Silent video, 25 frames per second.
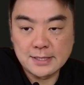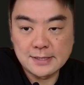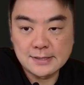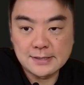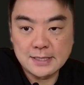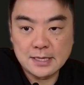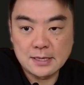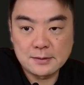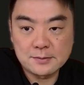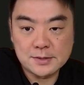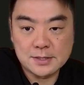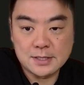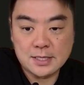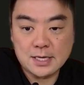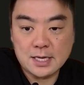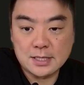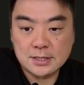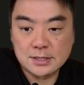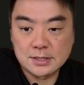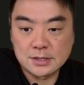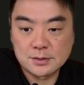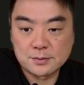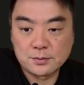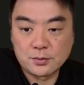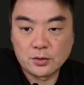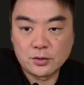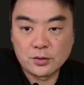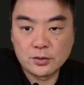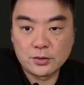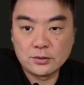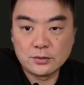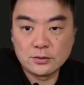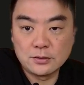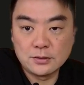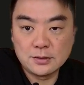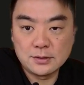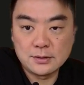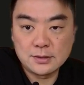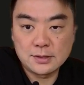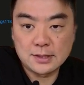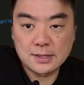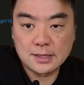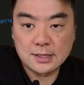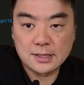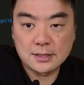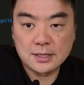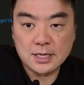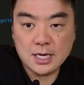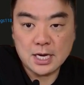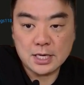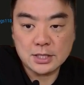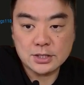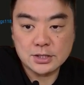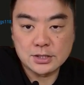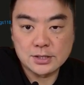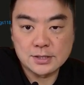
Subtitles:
set up, so ArcGIS Portal, ArcGIS